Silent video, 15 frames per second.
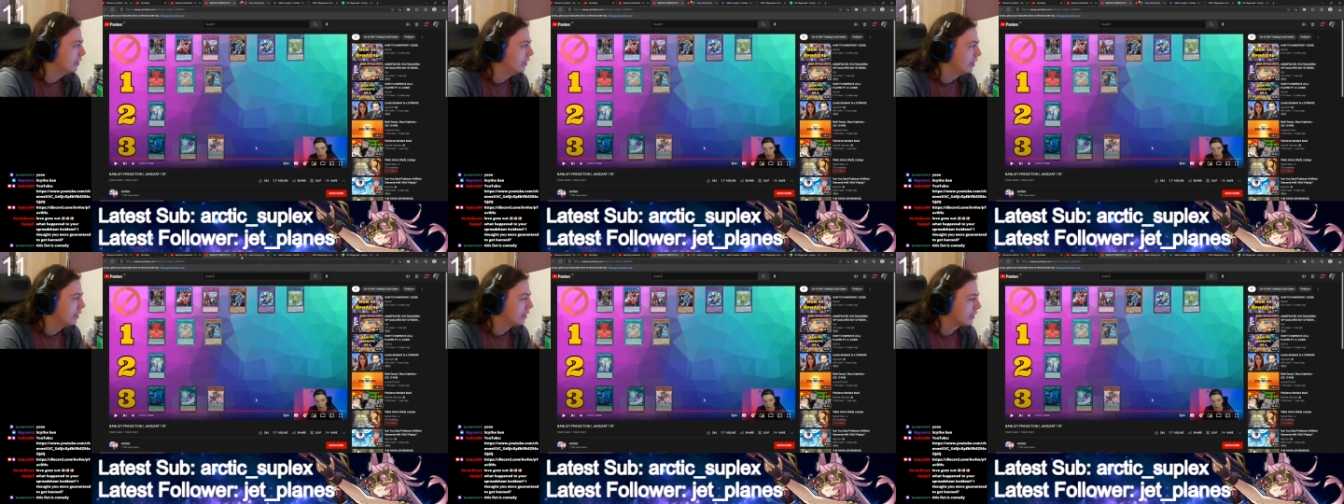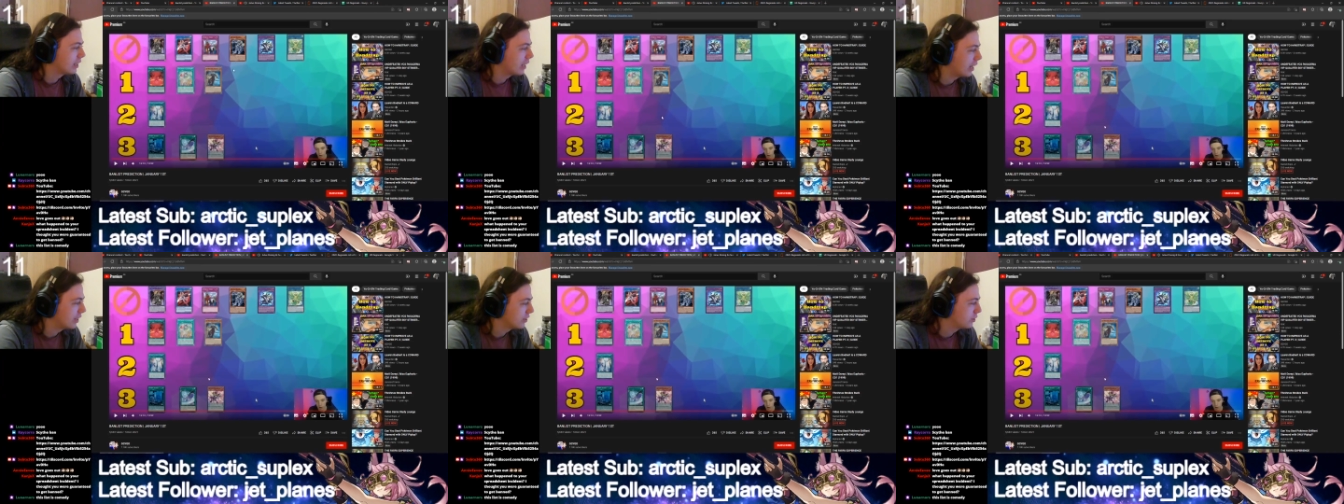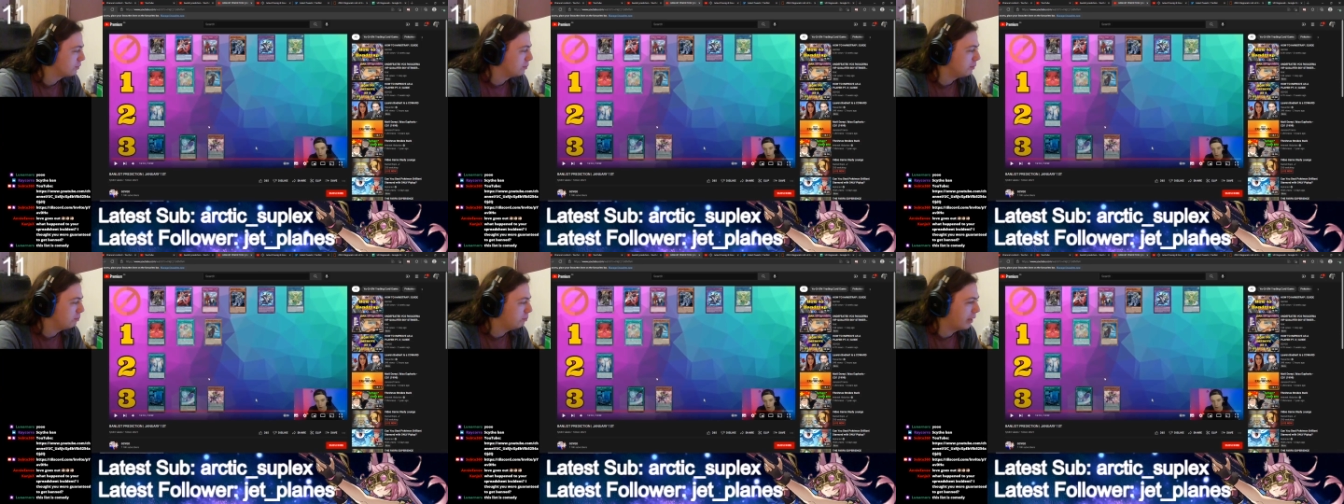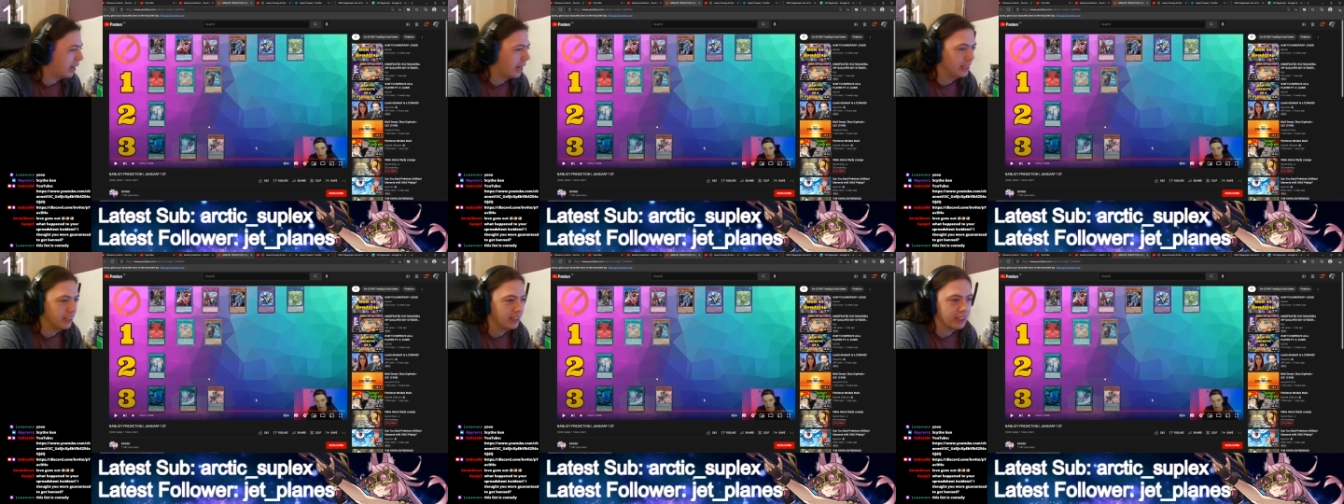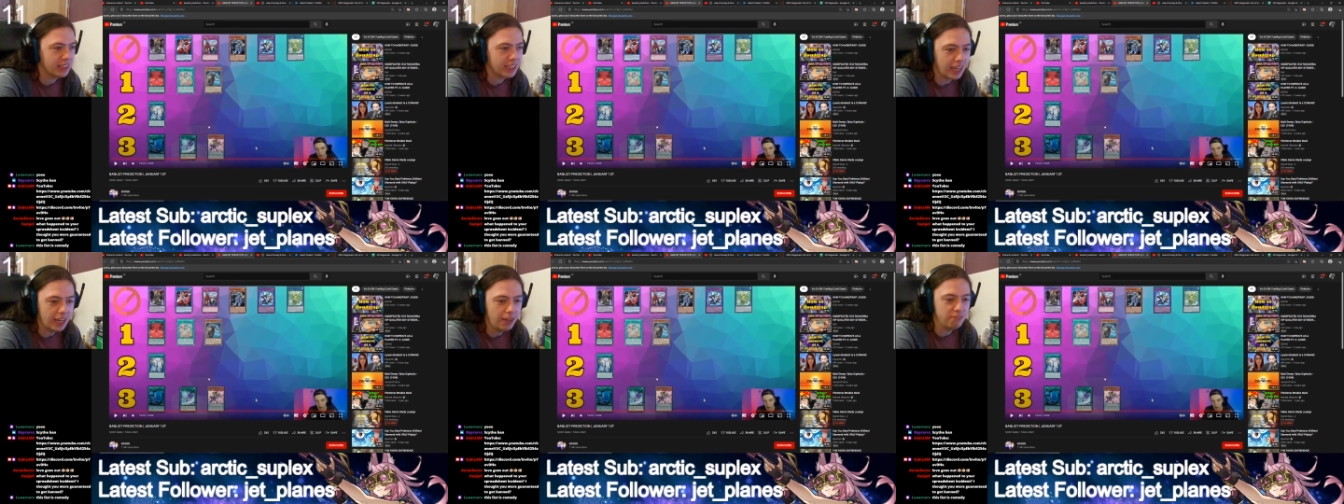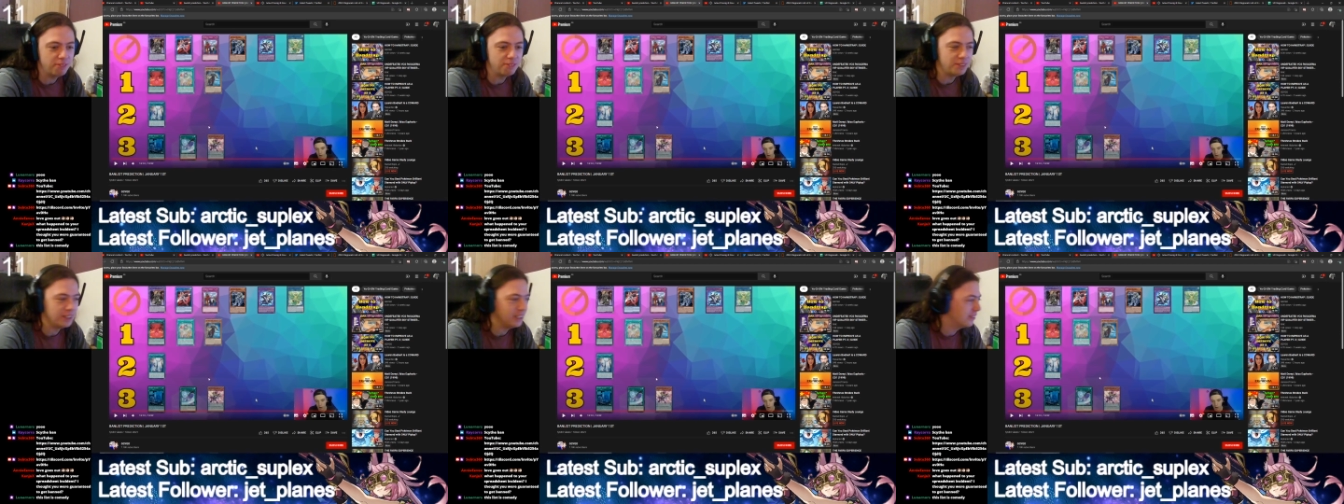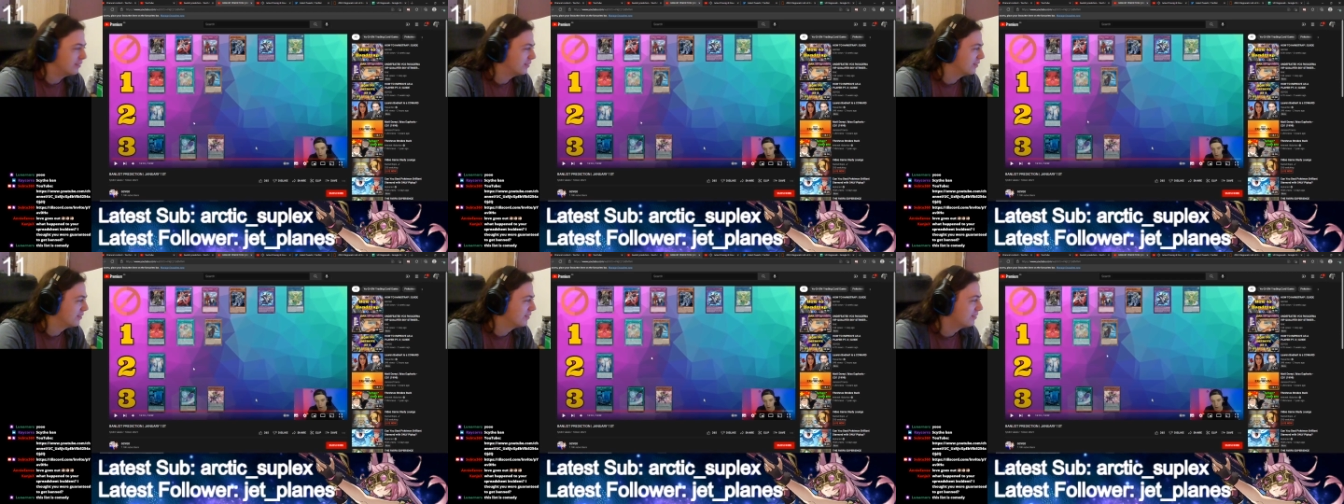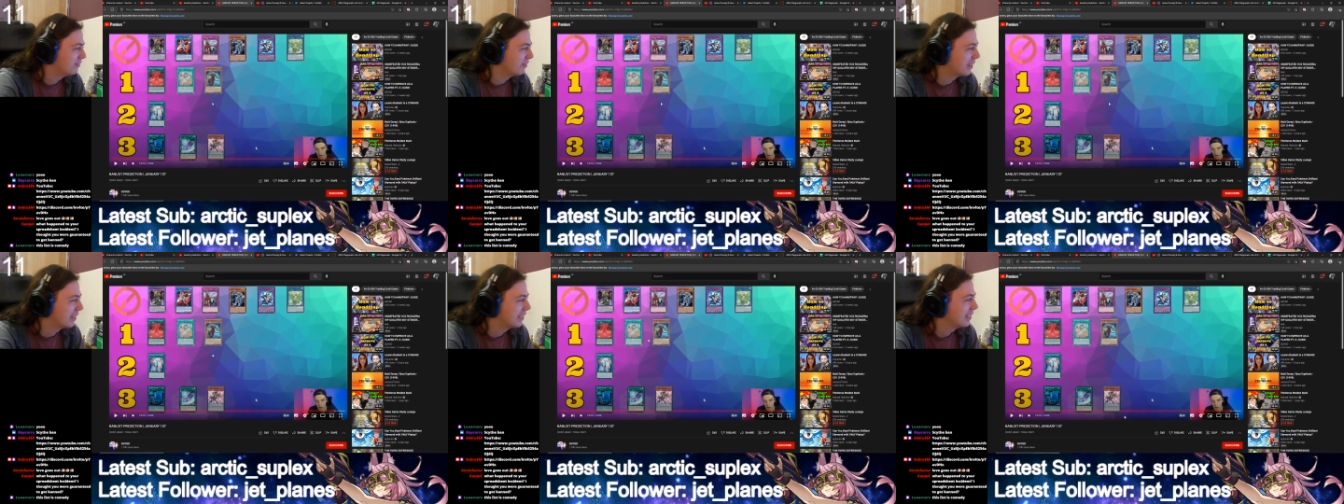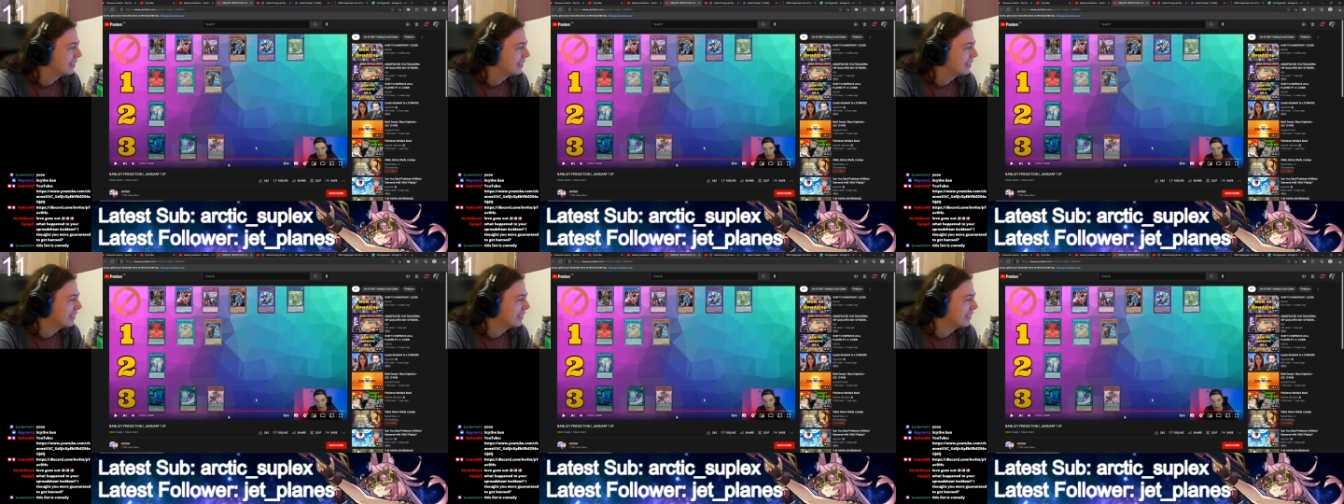that it has to be banned? Get real, right?